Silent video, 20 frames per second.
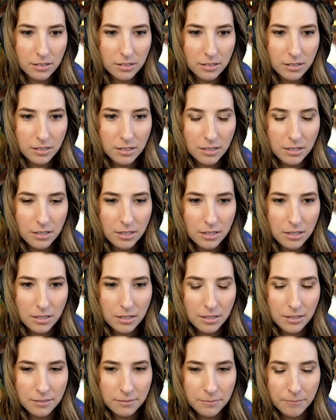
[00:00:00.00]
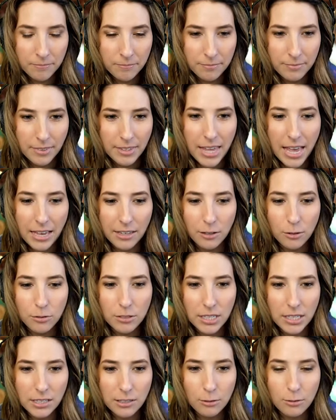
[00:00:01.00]
Use key. Yeah,
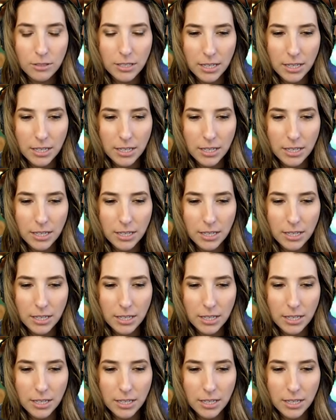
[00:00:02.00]
use it.